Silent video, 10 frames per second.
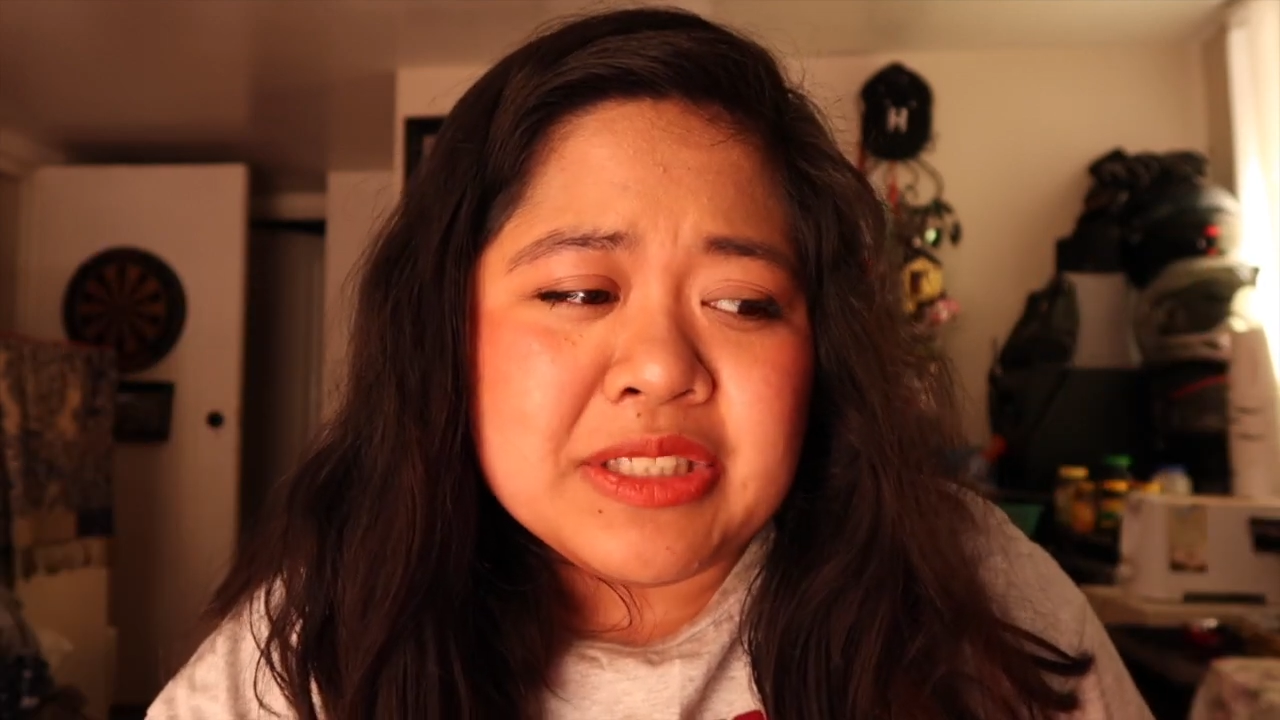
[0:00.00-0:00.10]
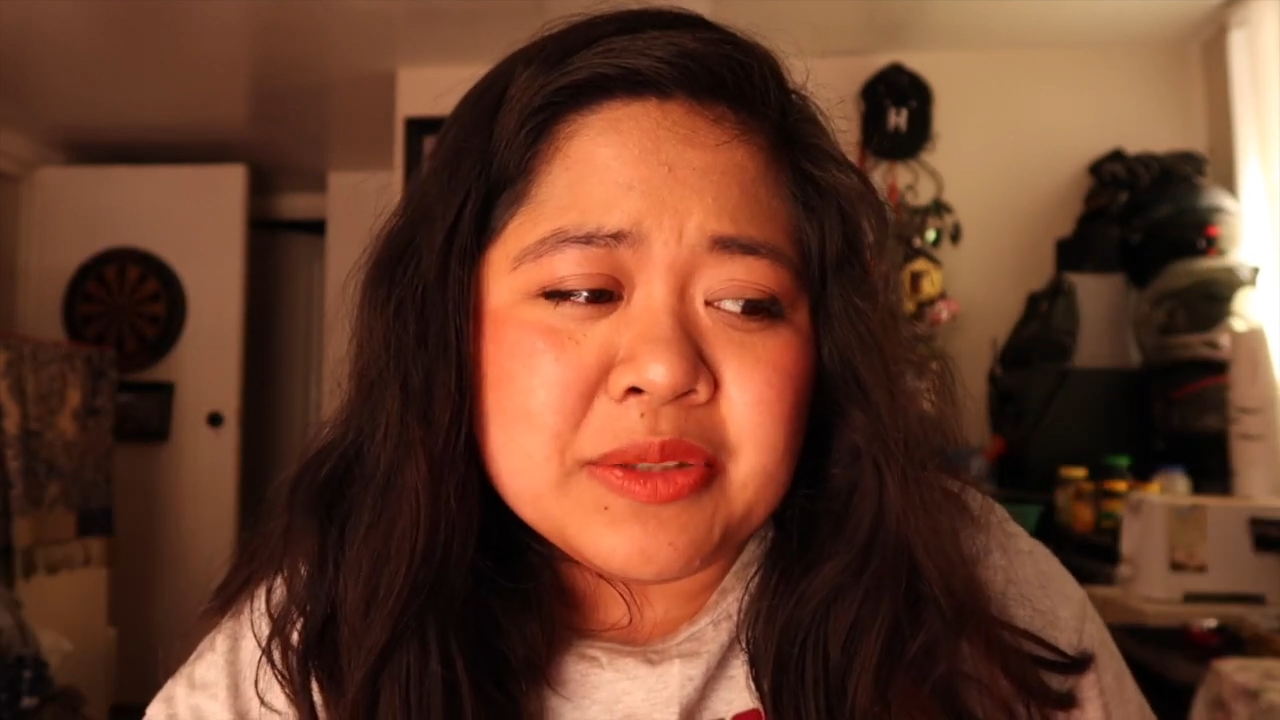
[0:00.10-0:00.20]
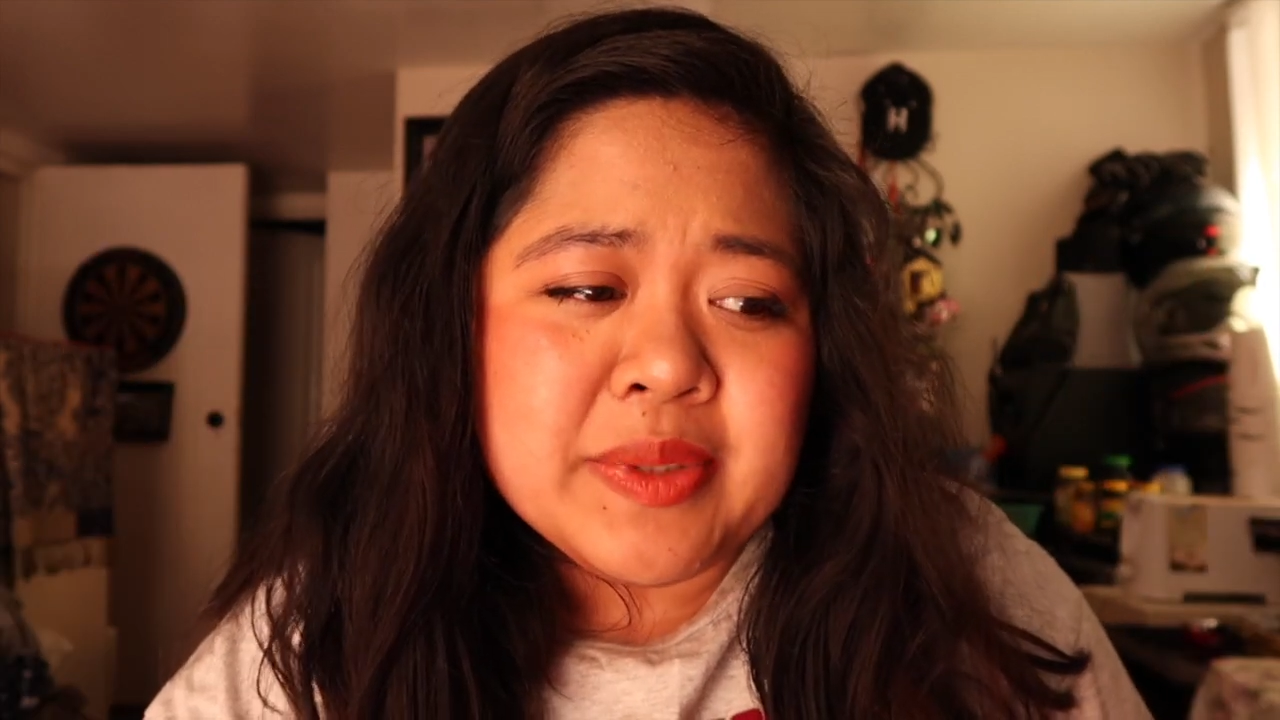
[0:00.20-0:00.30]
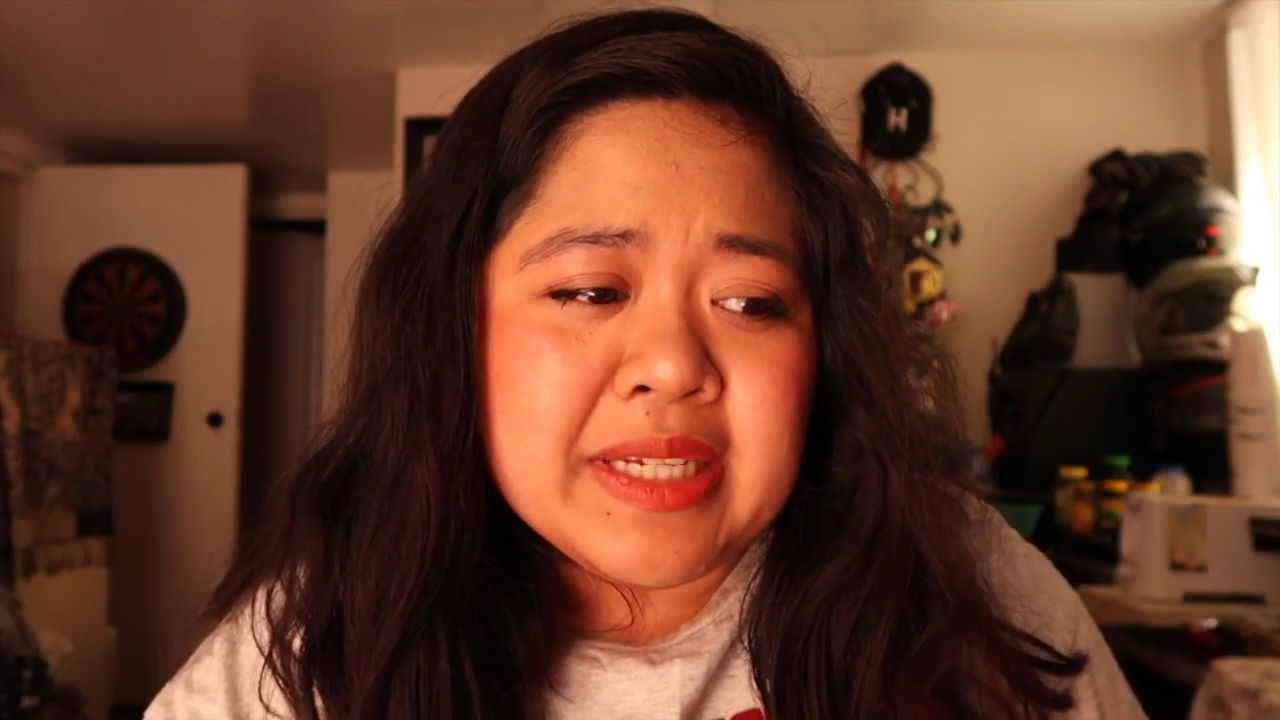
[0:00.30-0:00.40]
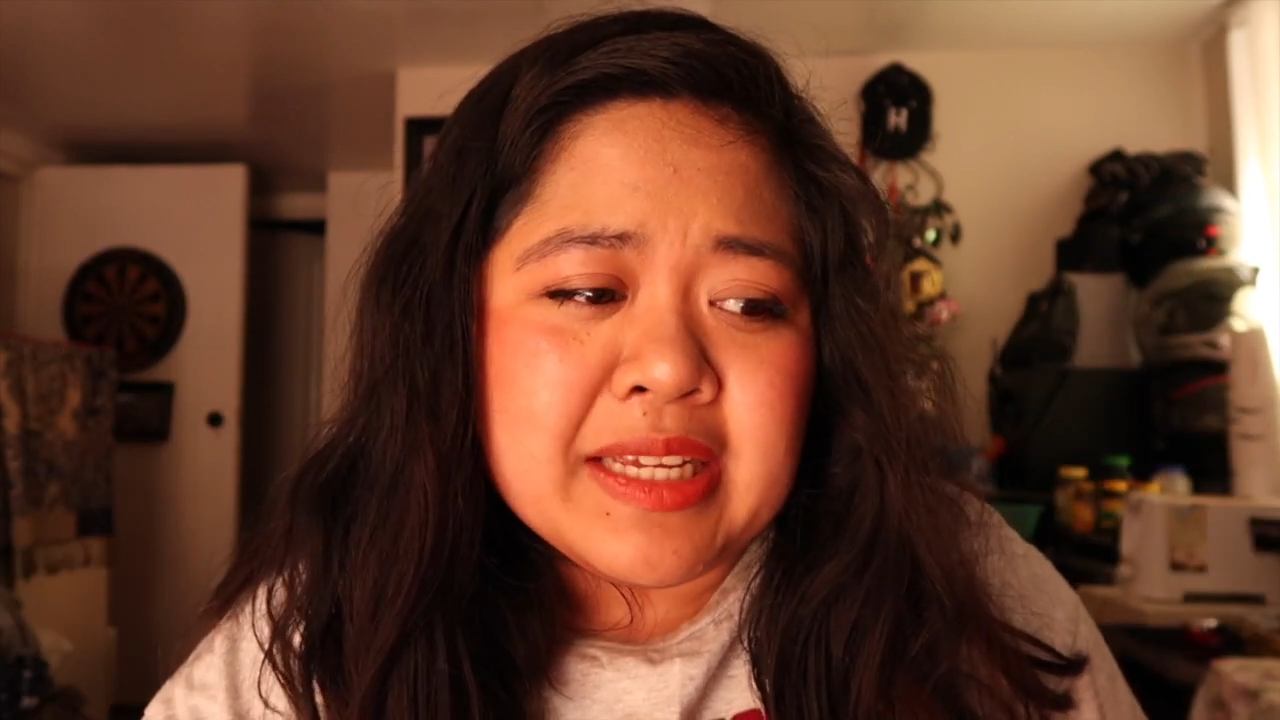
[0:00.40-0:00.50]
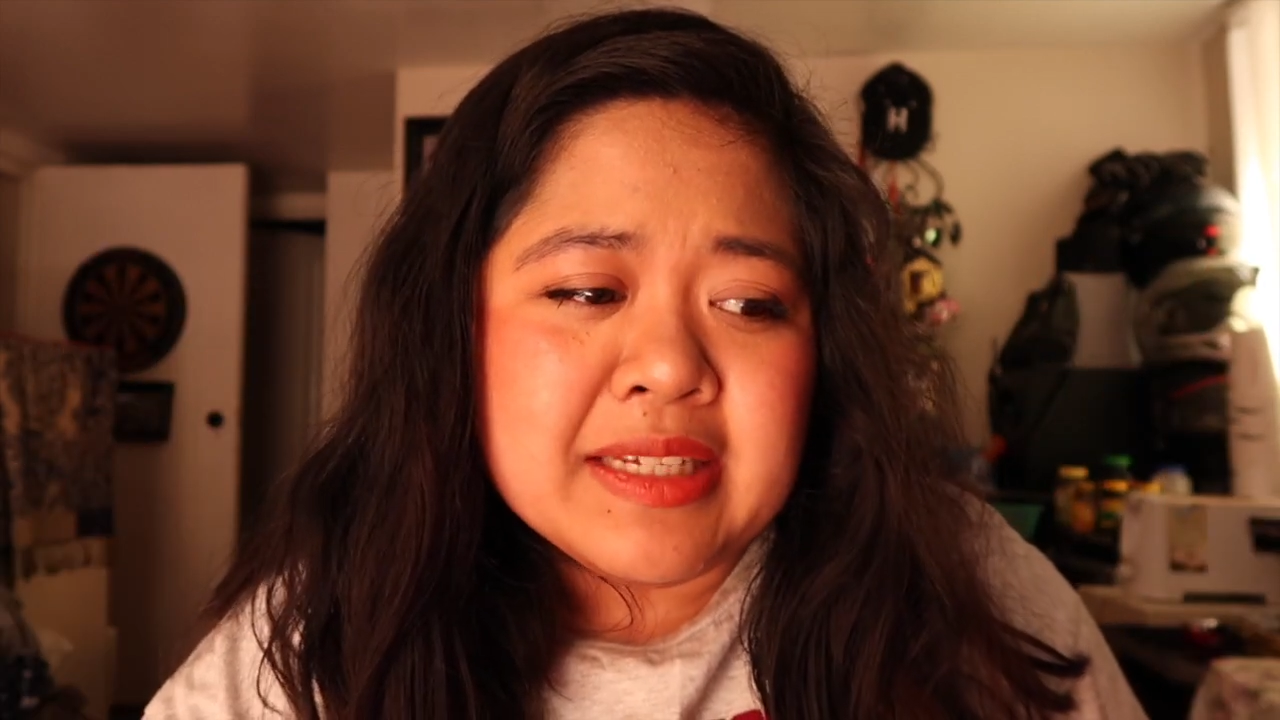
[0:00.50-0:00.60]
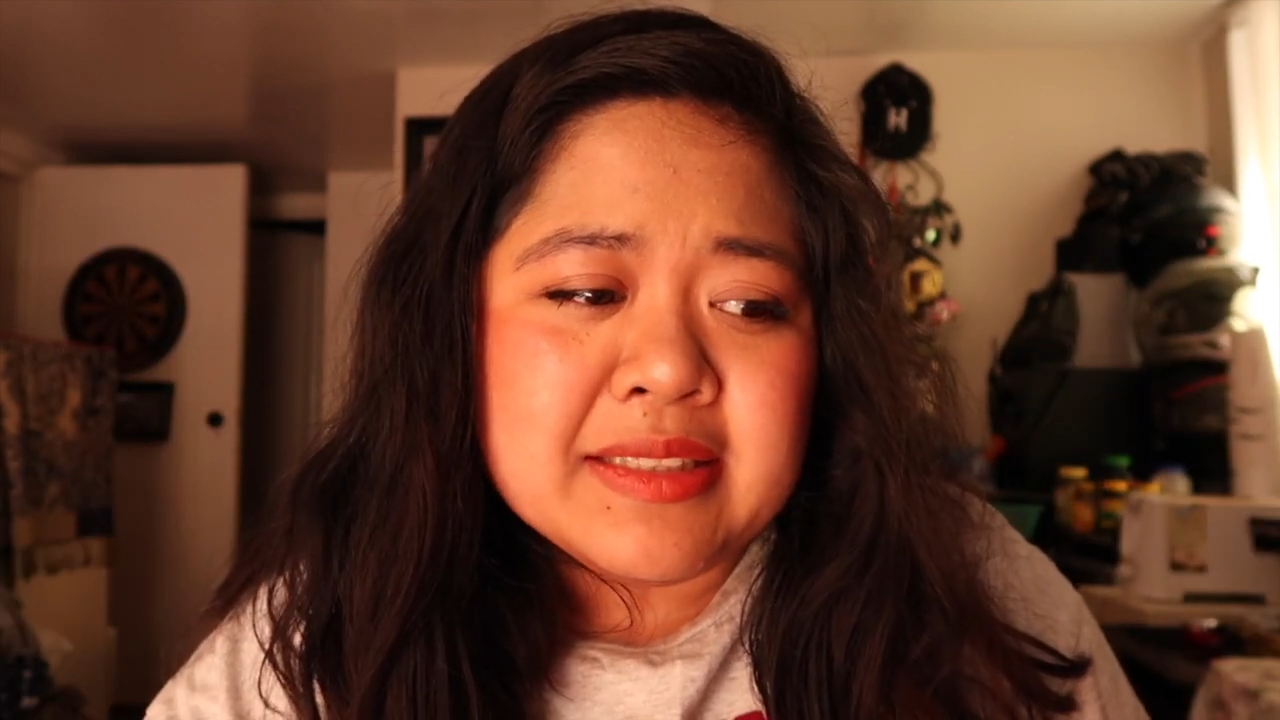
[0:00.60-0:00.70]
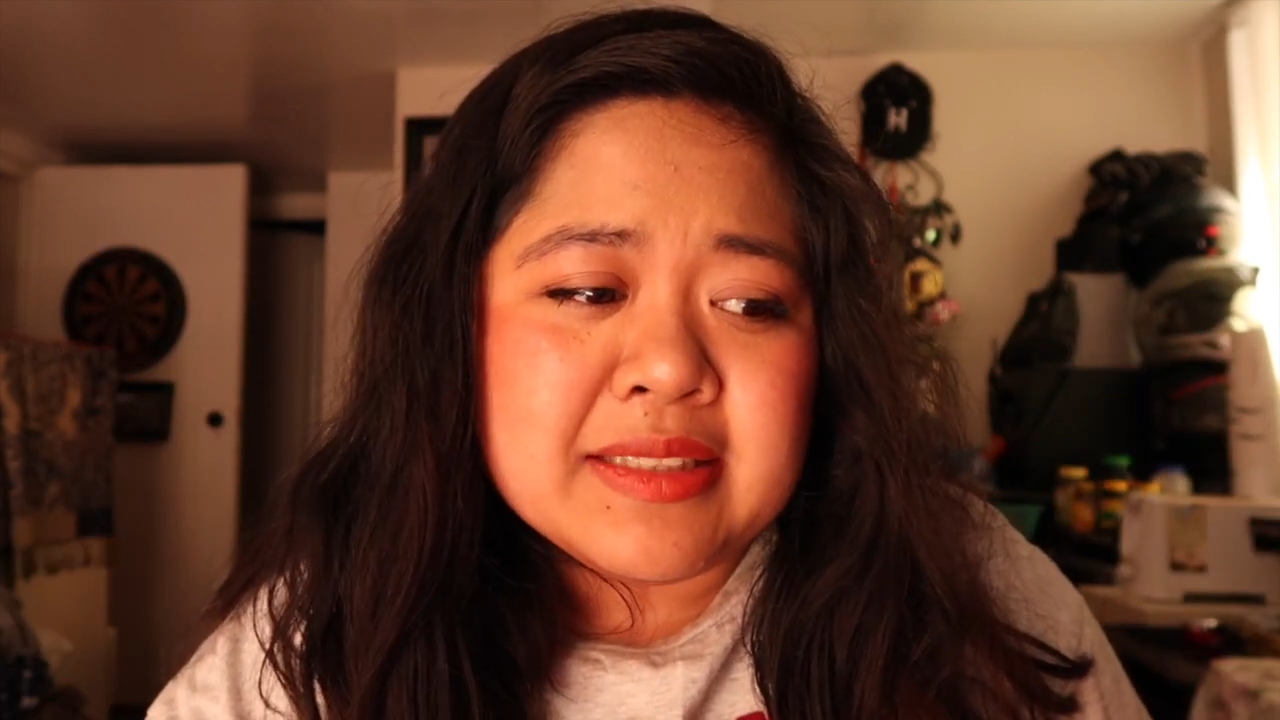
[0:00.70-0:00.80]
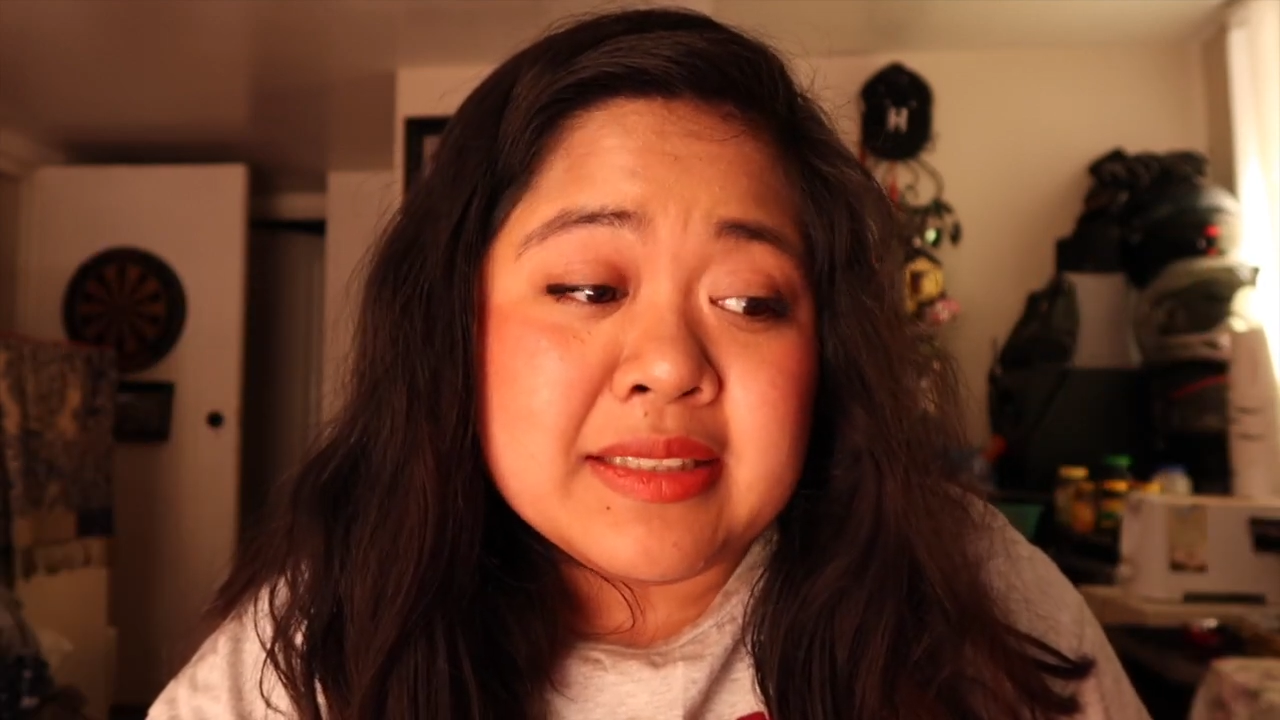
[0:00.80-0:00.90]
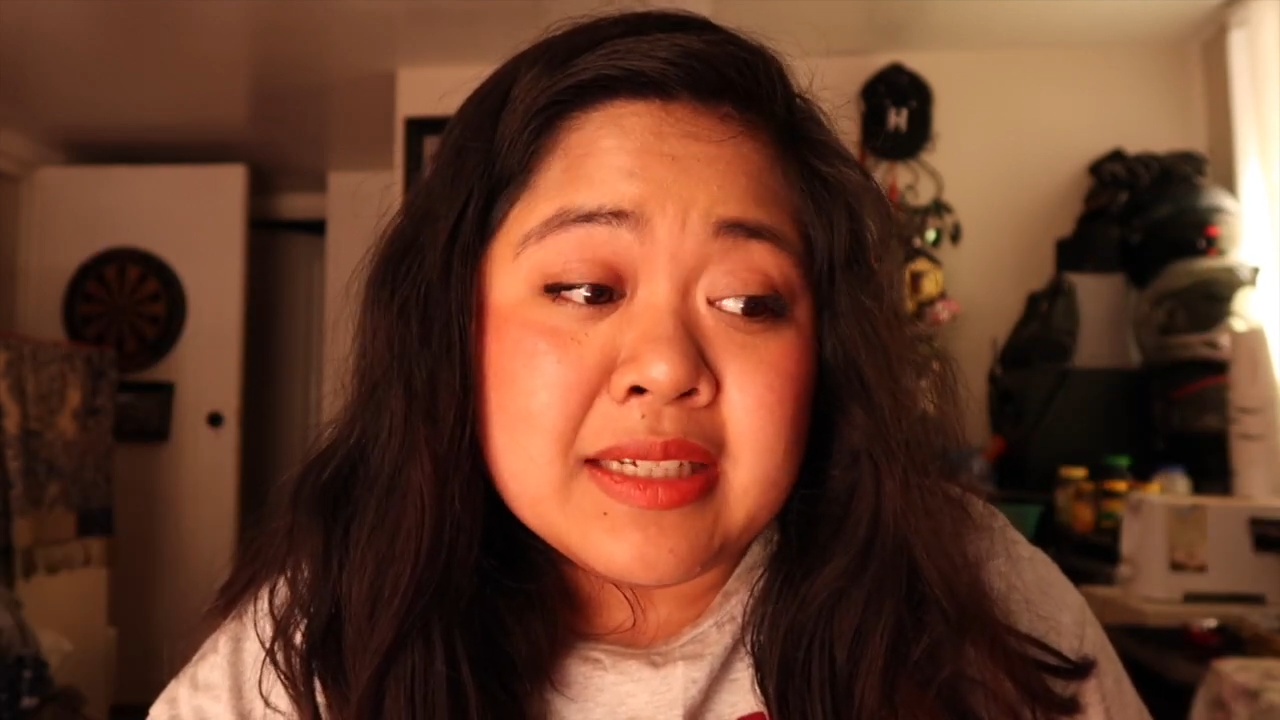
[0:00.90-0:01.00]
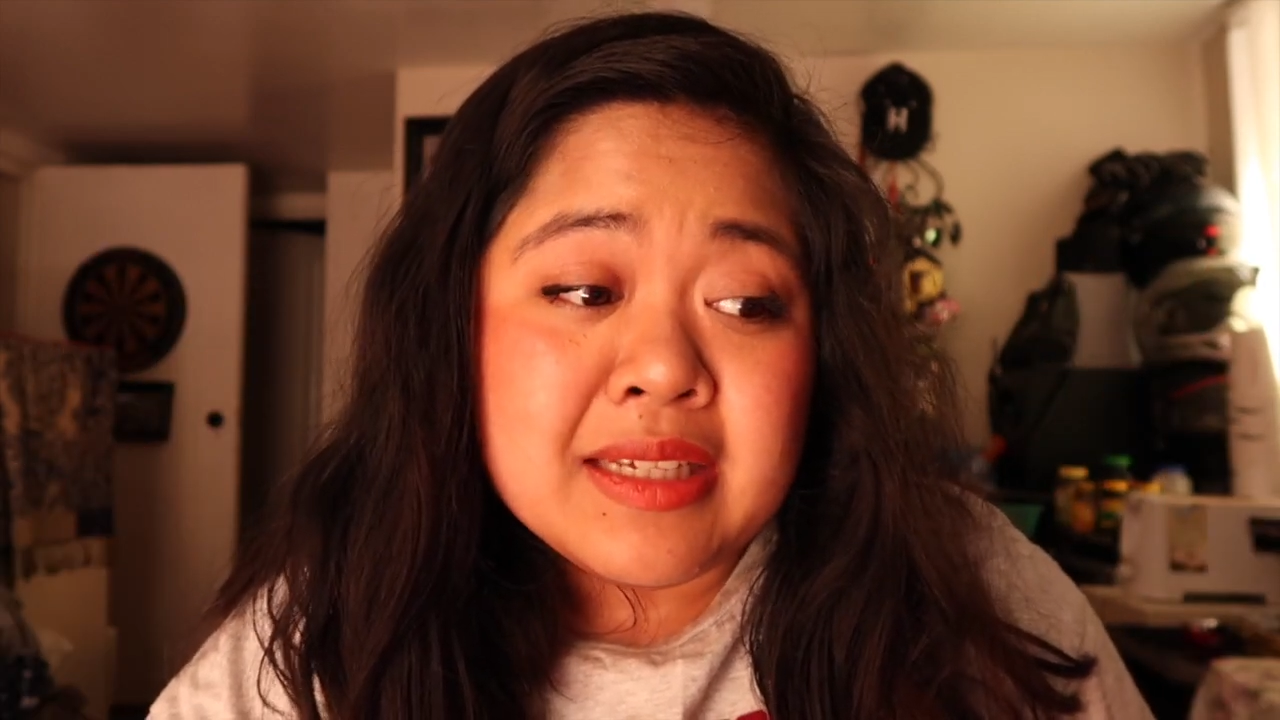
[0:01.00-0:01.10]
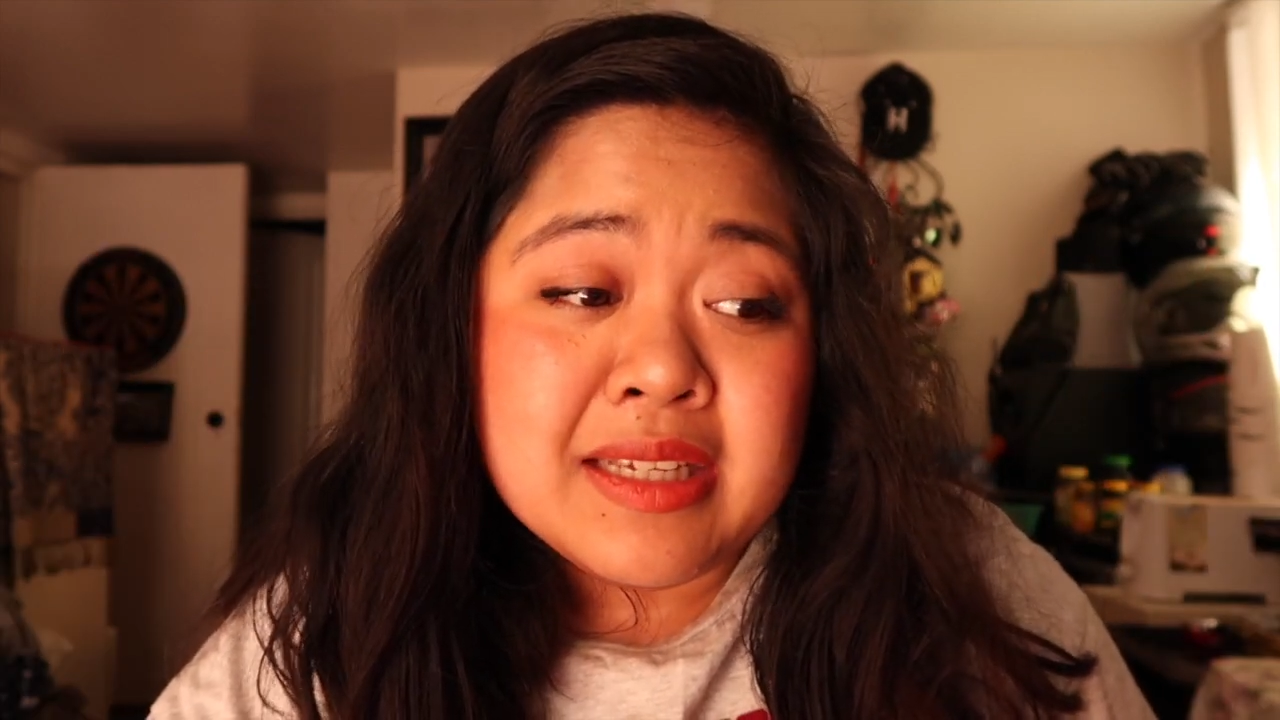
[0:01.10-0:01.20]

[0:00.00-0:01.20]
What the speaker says: doing is